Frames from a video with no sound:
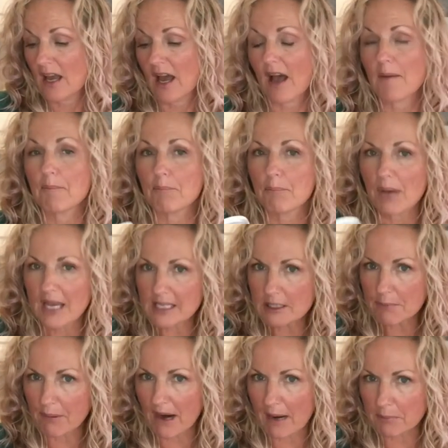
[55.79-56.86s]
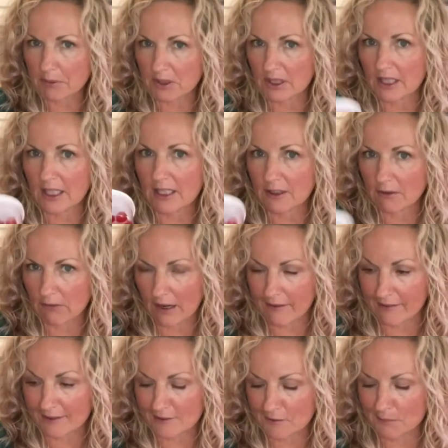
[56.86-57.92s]
Uh, baked properly in the right
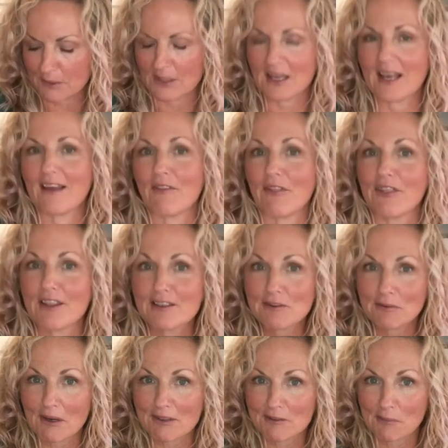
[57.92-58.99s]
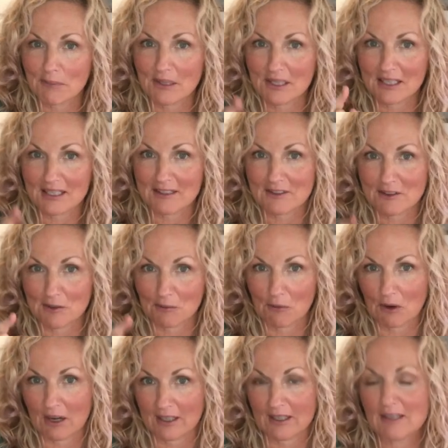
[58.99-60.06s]
recipe, and this recipe is the
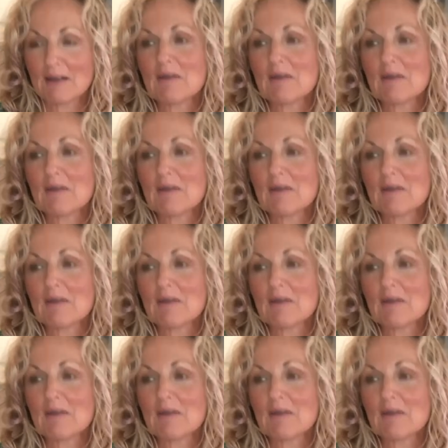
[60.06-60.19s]
one.